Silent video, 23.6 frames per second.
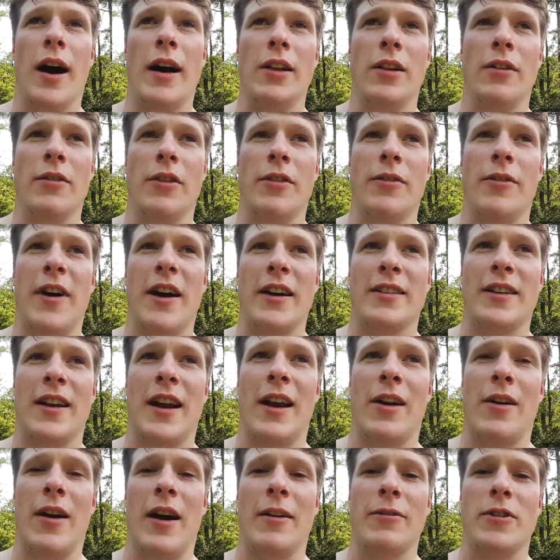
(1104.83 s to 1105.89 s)
I love the fact
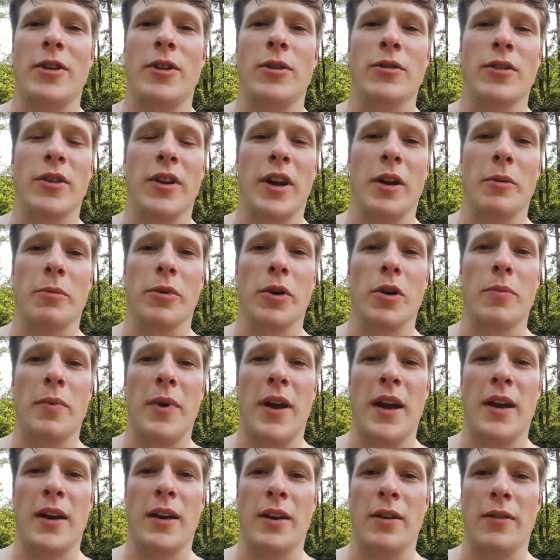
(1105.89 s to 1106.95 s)
that I don't have to use a lot of
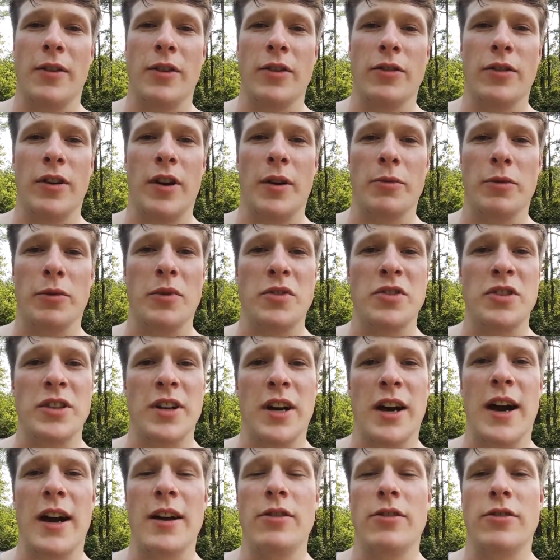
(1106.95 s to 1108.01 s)
propane, and eventually I'm
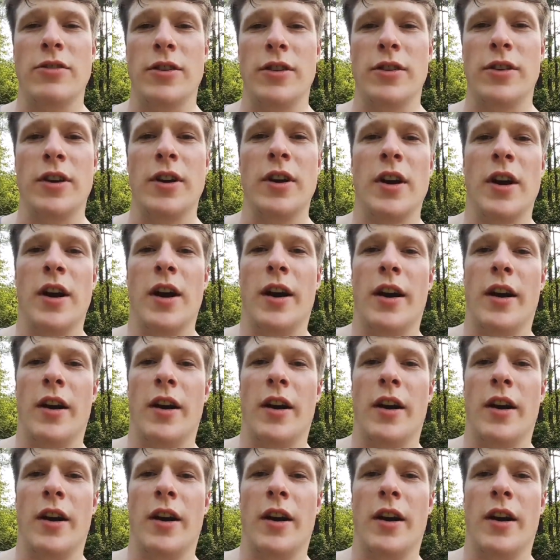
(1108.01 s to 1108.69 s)
switching to hydrogen.